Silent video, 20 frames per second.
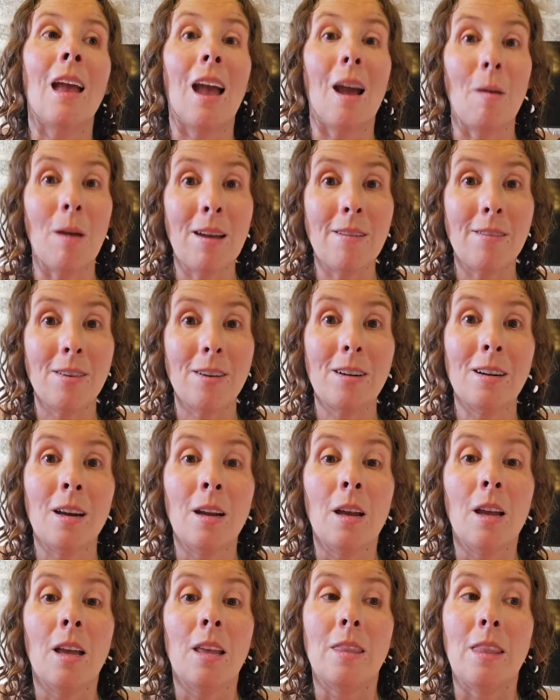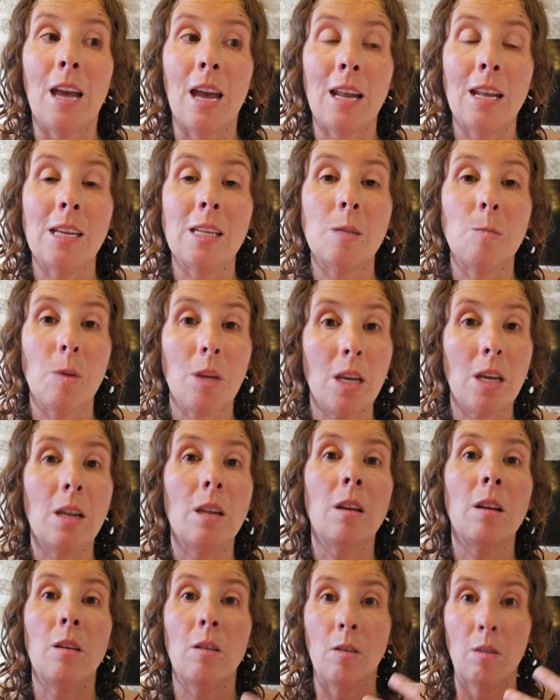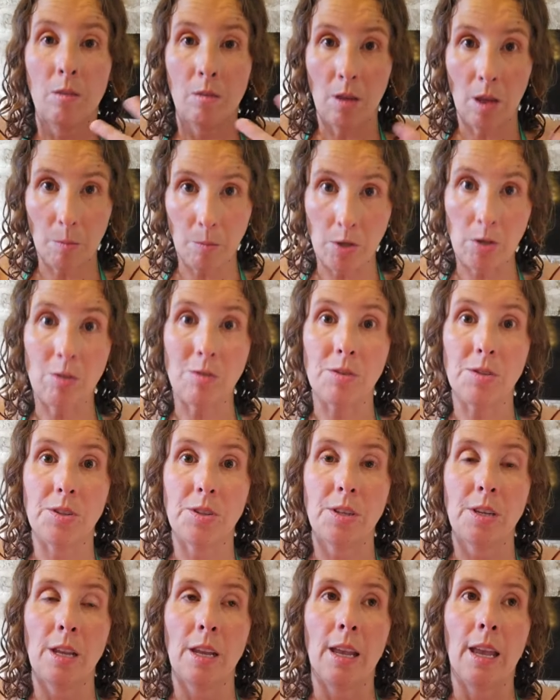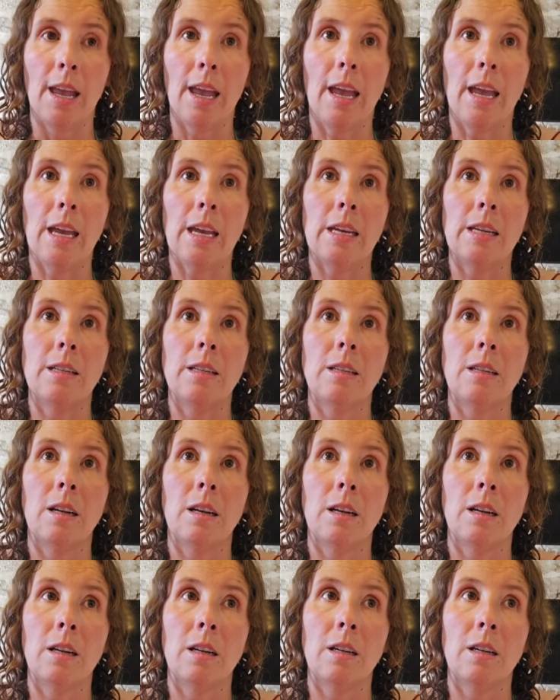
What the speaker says: However, that has been abused and